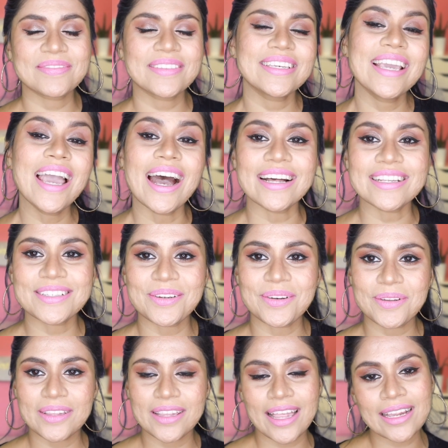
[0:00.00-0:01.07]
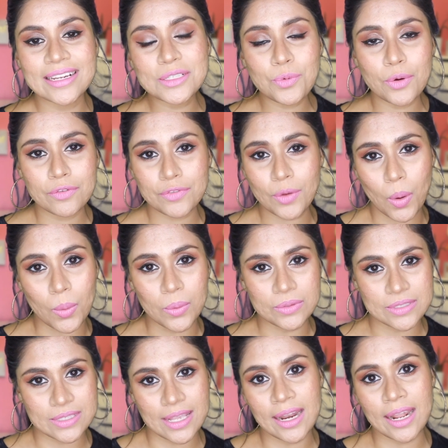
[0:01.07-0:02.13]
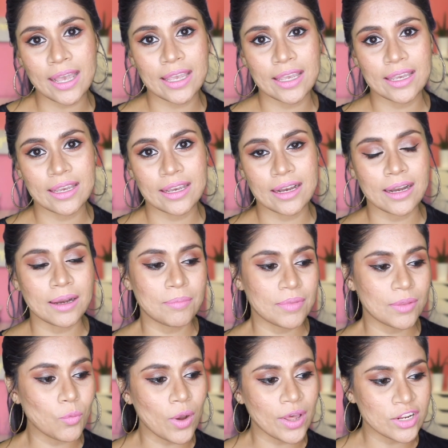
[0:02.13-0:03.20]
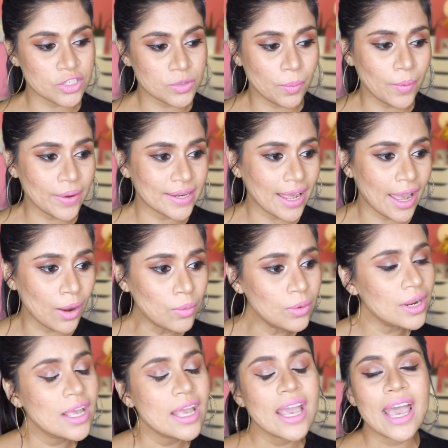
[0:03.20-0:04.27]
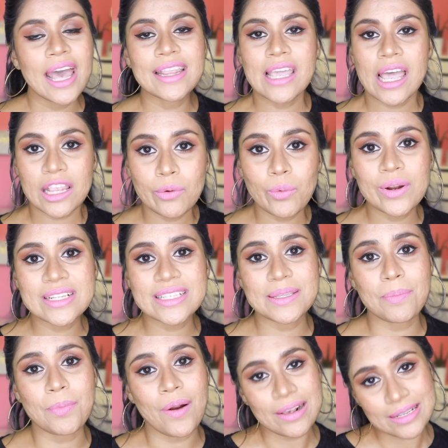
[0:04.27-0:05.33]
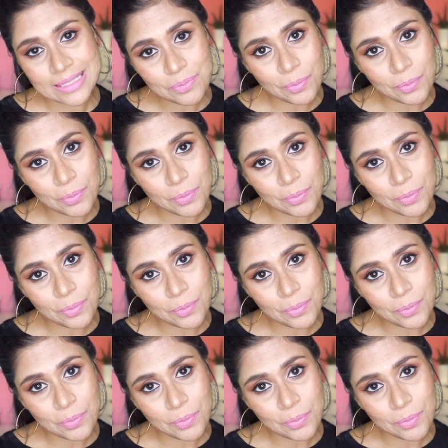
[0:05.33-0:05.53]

Yeah, so that is one of the cons that I wanted to point out. And the other one is the price